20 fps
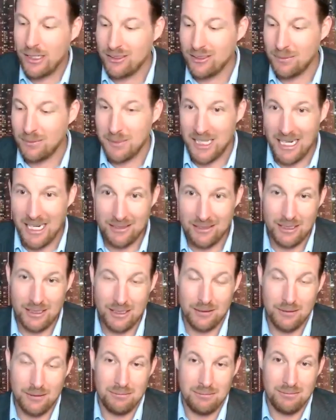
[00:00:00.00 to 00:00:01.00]
I'm going to ask
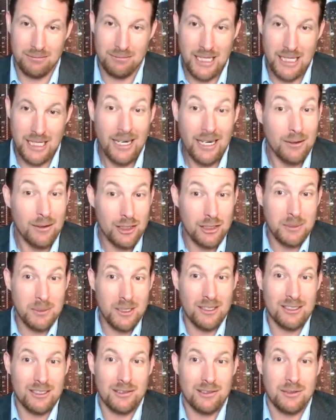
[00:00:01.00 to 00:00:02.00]
you. Okay, I want you to be
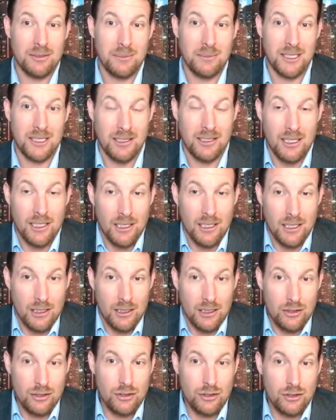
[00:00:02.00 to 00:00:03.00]
honest with me.
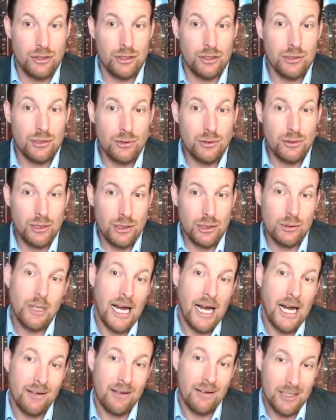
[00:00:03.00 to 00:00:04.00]
Do you
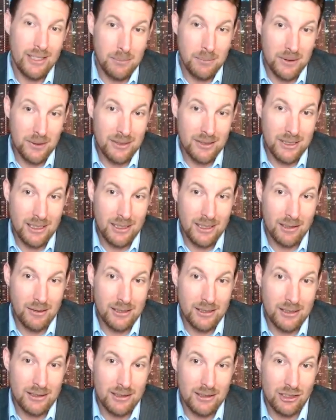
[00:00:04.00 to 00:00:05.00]
have the ability to go
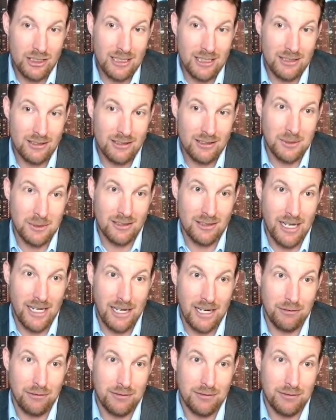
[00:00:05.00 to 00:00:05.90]
out there and change somebody's life?